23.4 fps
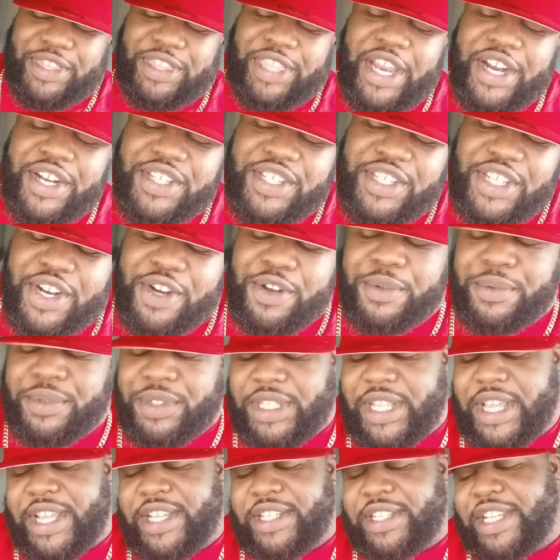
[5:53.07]
there's certain
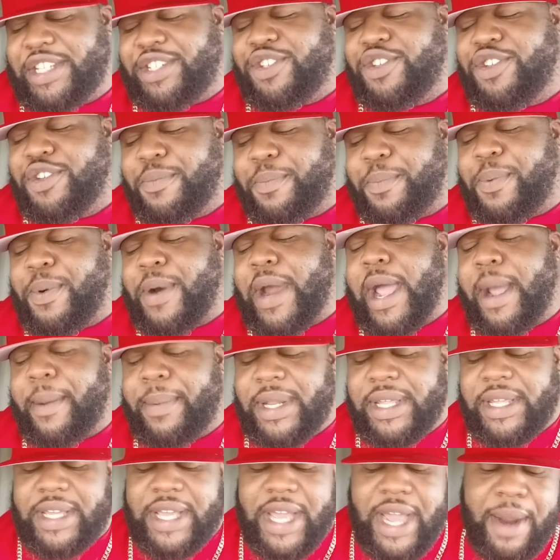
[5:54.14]
things that you can
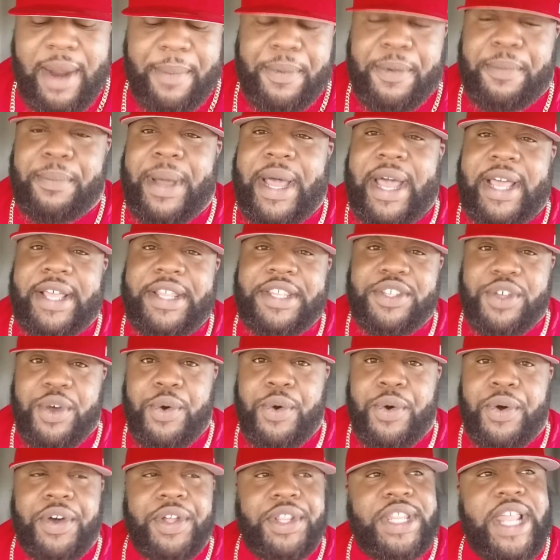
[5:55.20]
probably compromise
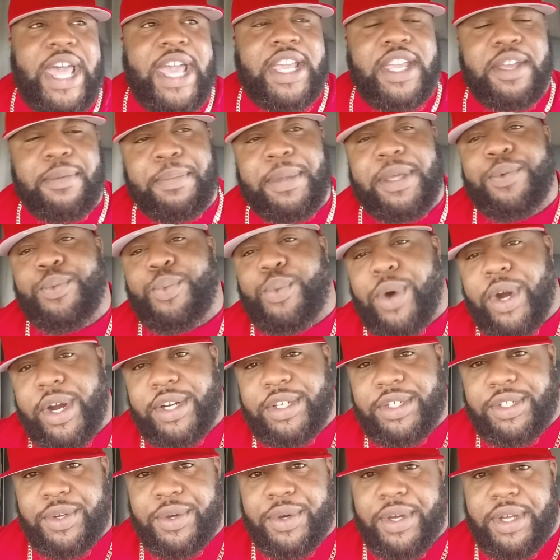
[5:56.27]
on that can be
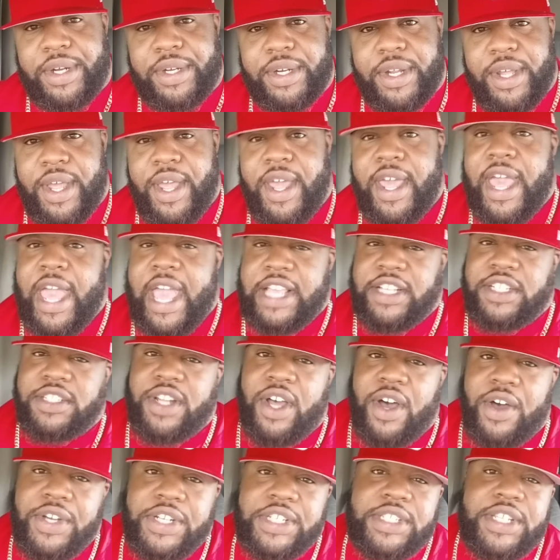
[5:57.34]
worked on, as
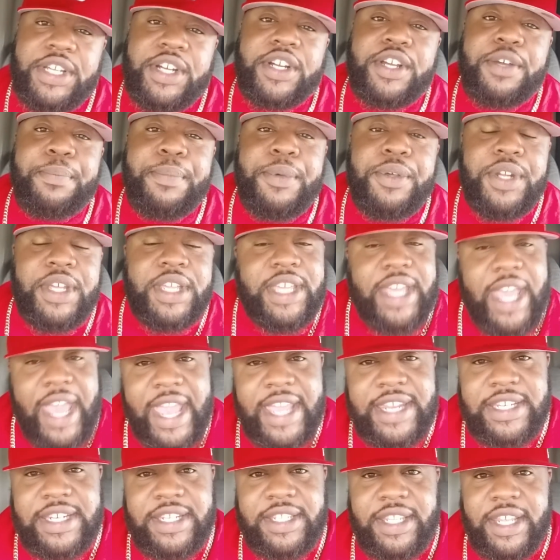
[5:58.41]
long as there's
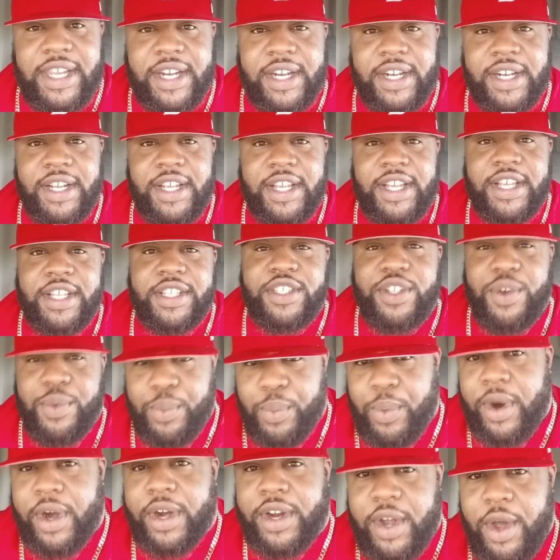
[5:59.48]
communication there to
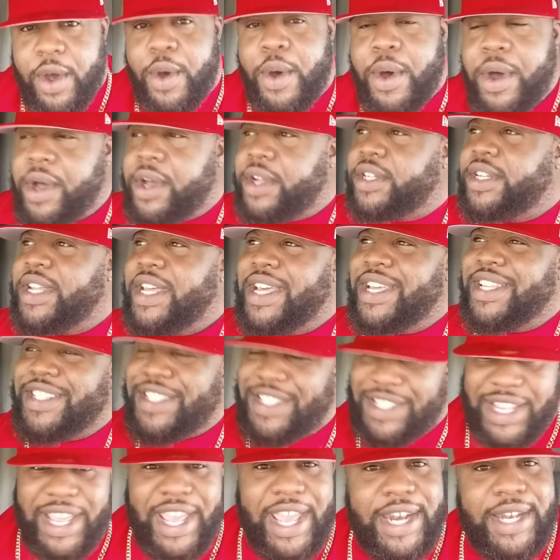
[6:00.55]
work on
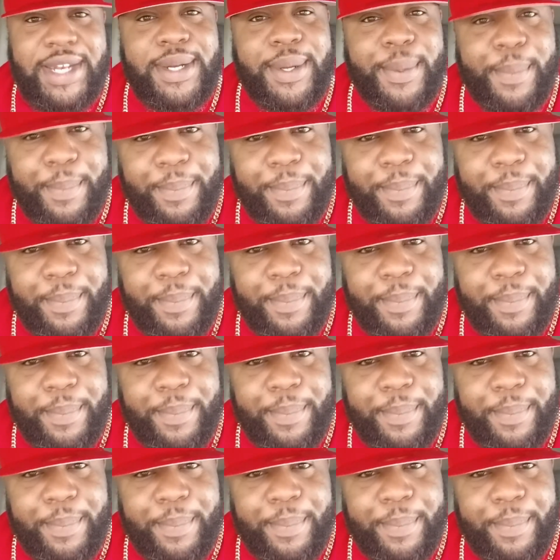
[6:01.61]
said